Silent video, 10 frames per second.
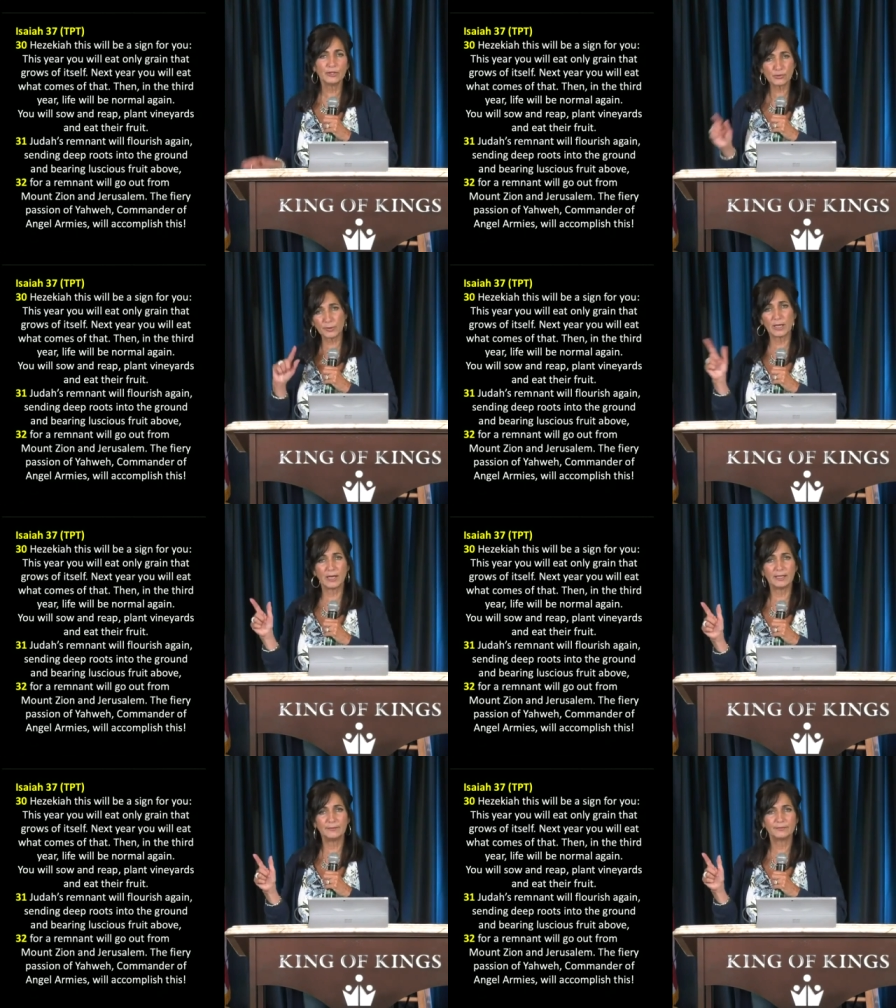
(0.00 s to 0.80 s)
Here is
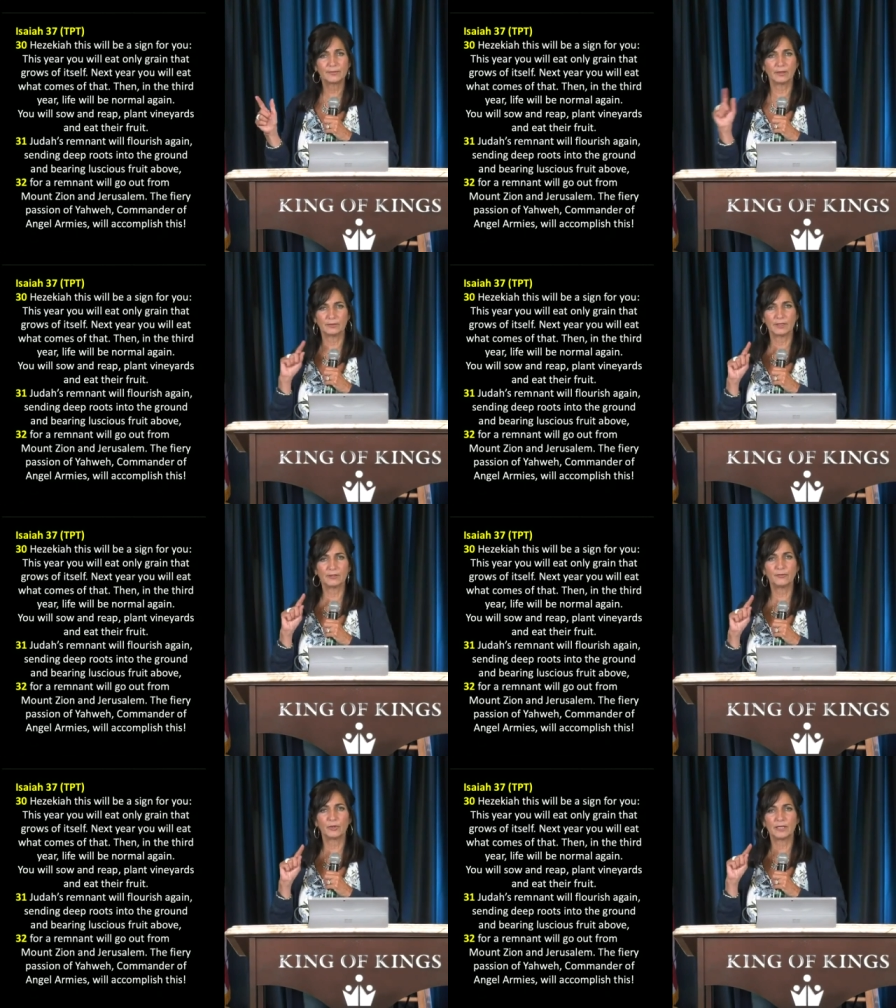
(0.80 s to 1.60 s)
what I,
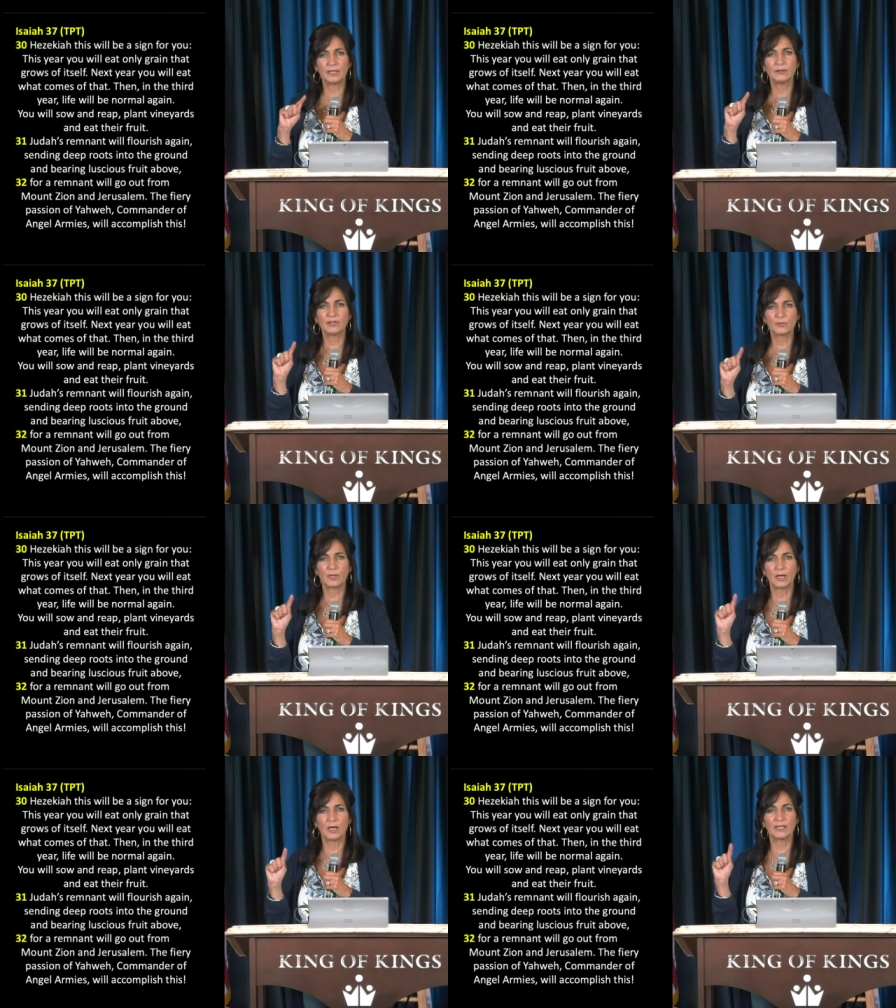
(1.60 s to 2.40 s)

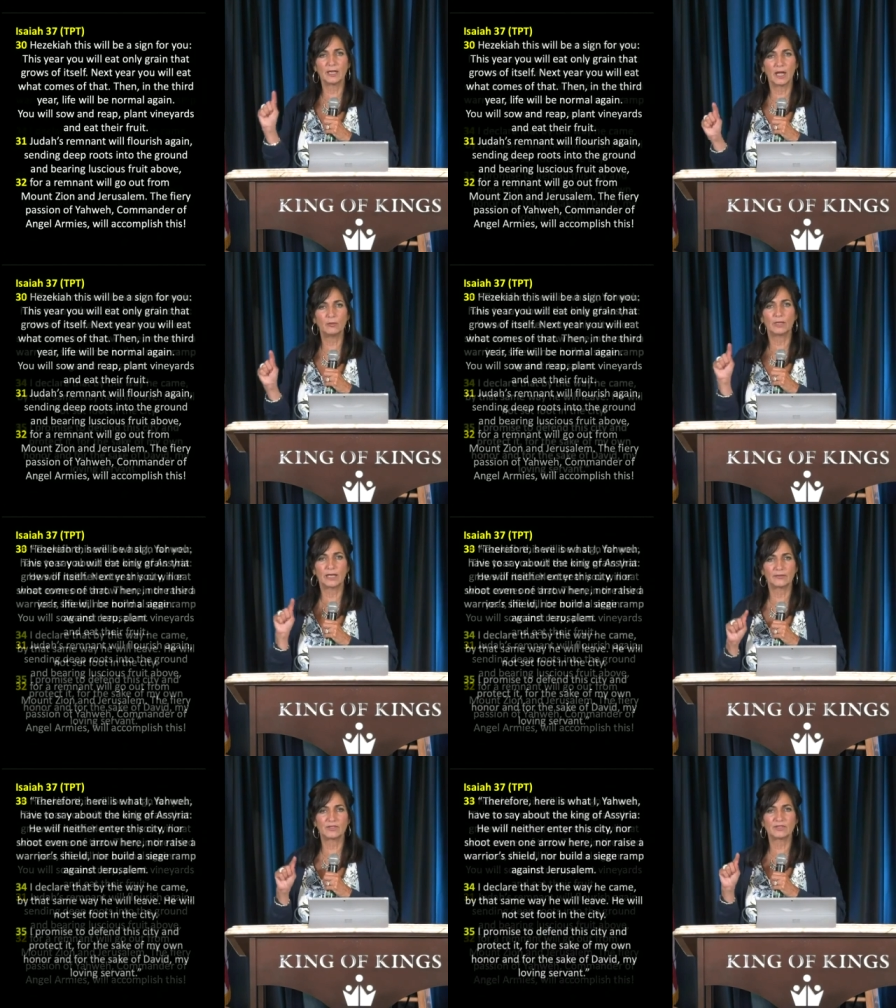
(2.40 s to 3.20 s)

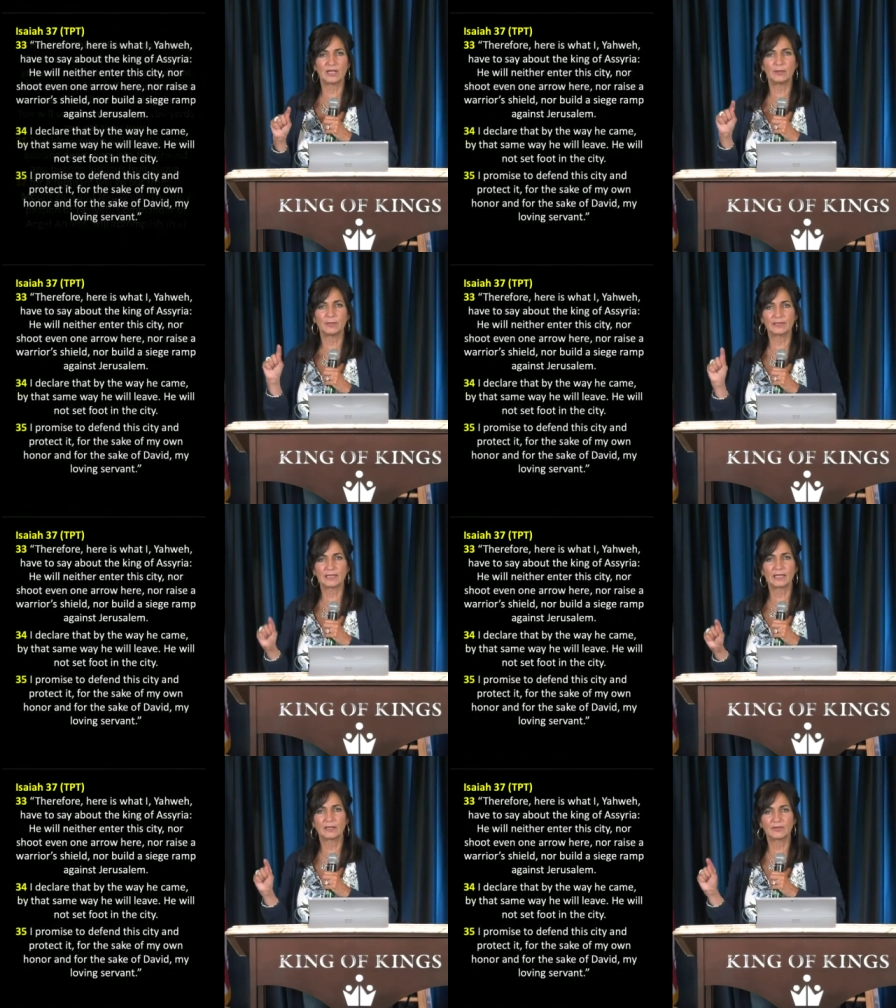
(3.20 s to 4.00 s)
Yahweh, have to say
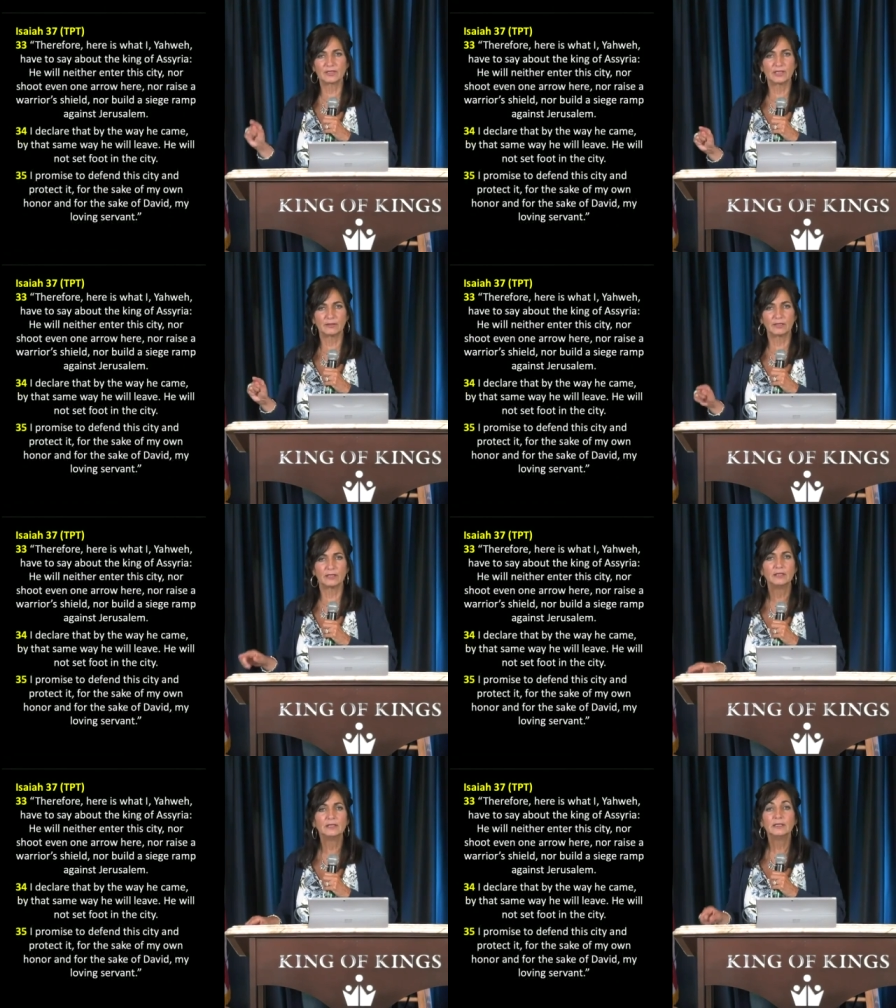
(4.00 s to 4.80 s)
about the king of
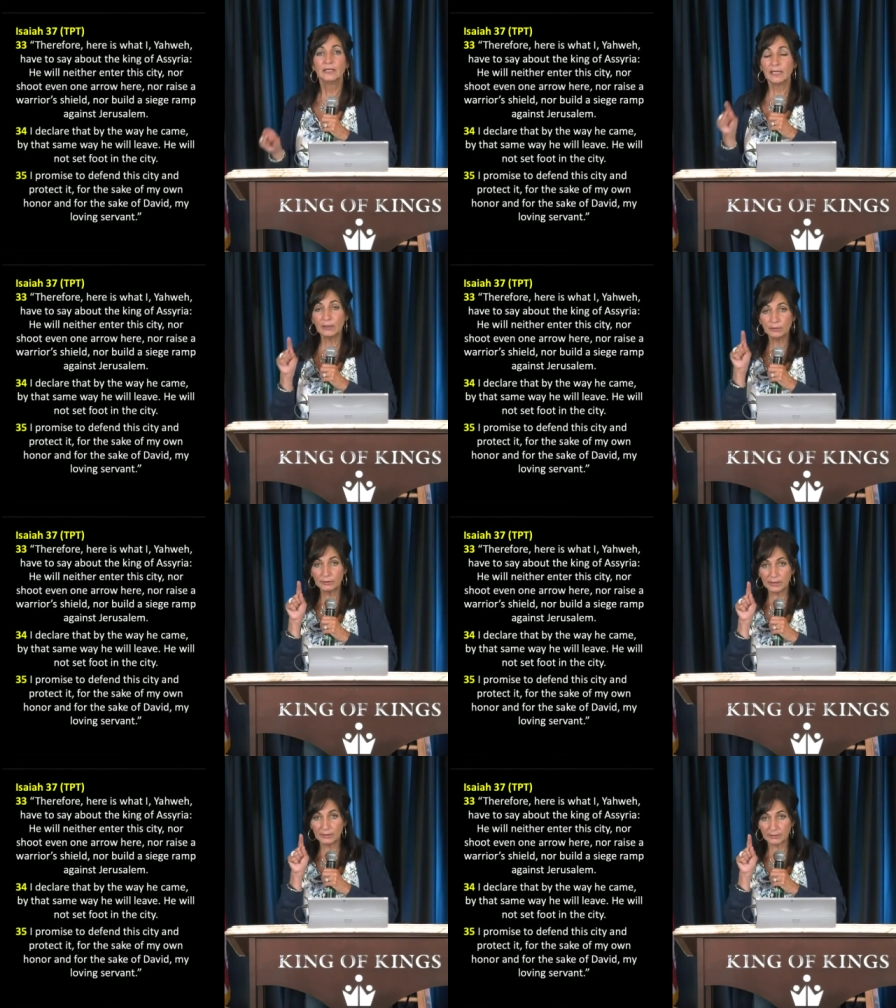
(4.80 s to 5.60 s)
Assyria.
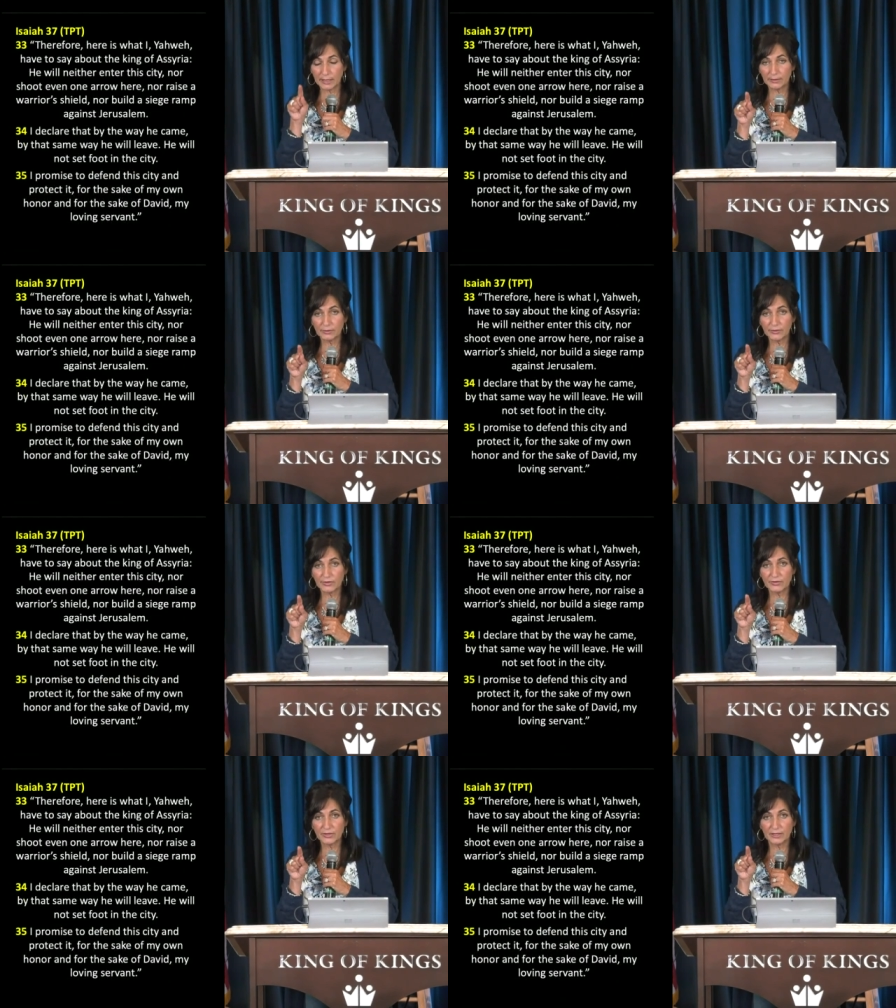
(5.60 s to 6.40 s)
He will neither
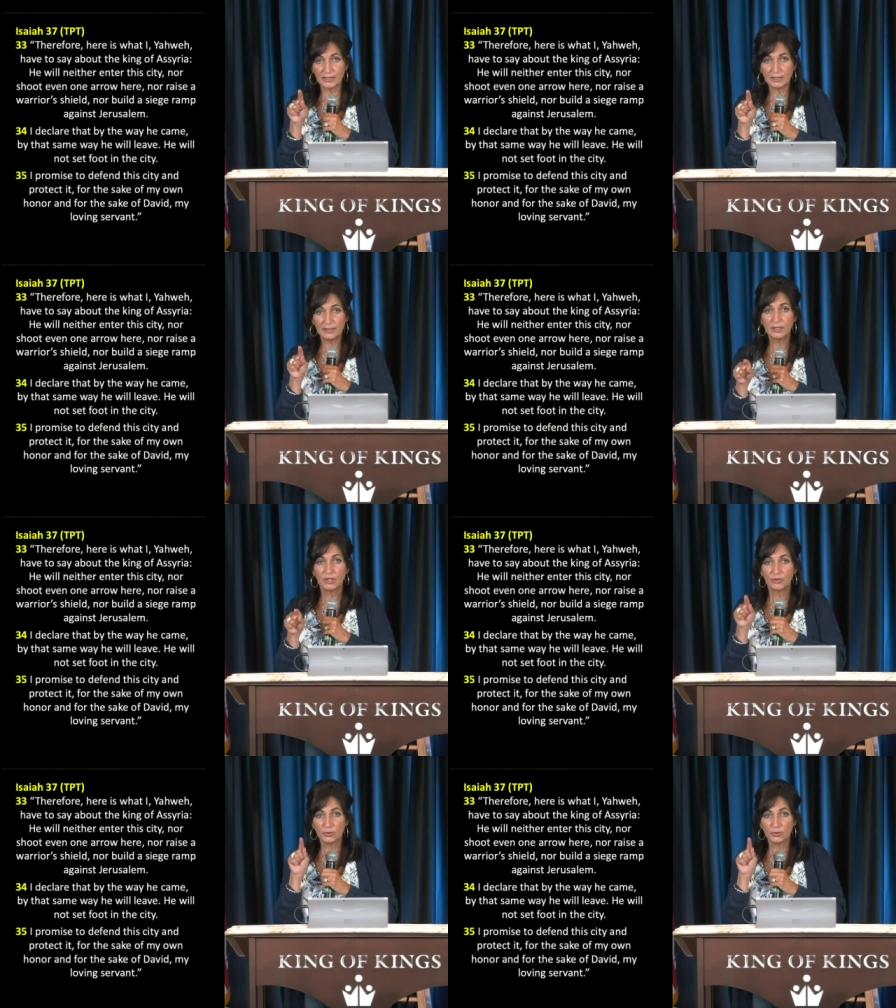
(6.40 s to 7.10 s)
enter the city,